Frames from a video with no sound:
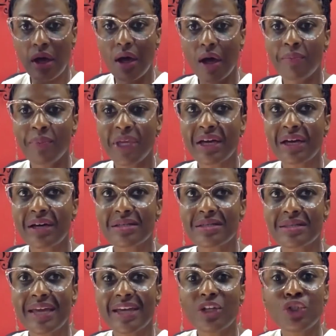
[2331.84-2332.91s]
because
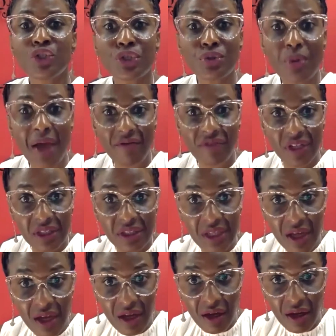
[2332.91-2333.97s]
they do have a
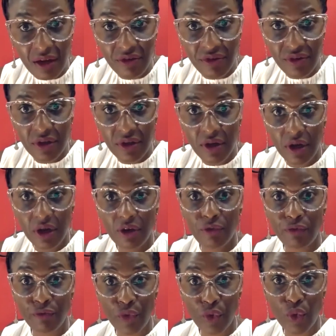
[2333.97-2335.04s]
love
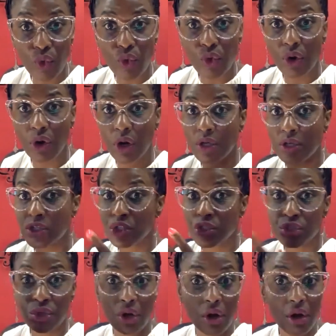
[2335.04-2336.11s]
for
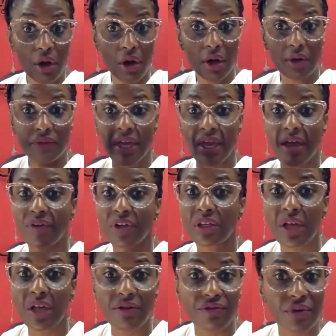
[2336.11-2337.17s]
STAR, they have a
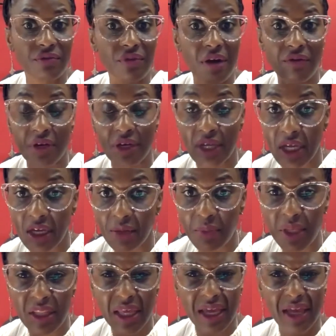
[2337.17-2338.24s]
love for Reverend
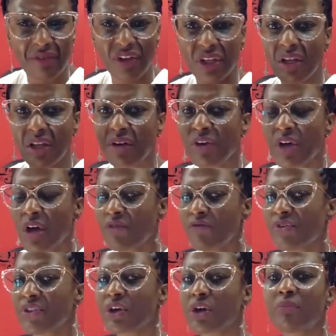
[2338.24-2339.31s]
Hickman, they have a love for
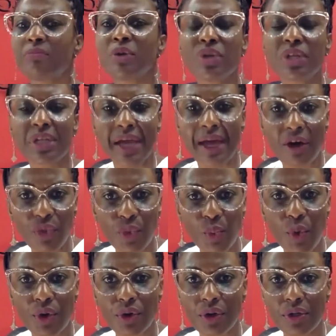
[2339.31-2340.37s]
the community health
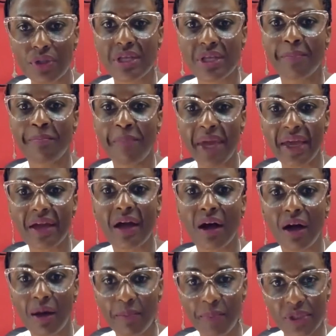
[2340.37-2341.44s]
workers that make
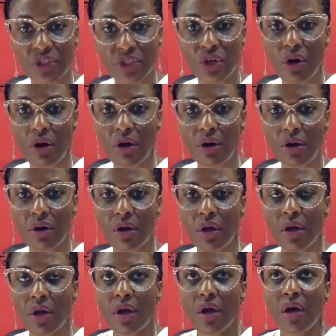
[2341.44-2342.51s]
up STAR.
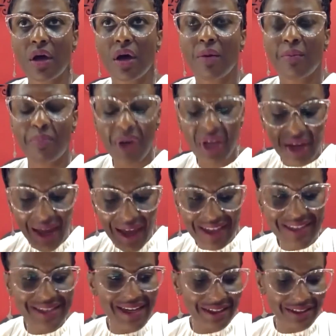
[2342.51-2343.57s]
But
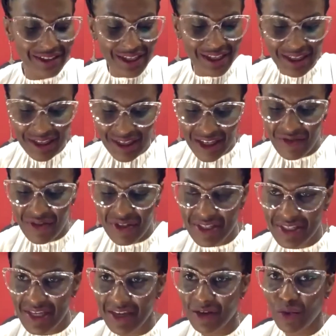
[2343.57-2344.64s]
as Dr. King even
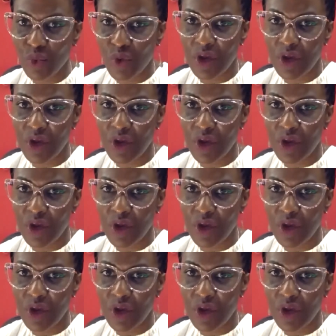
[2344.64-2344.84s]
said, and where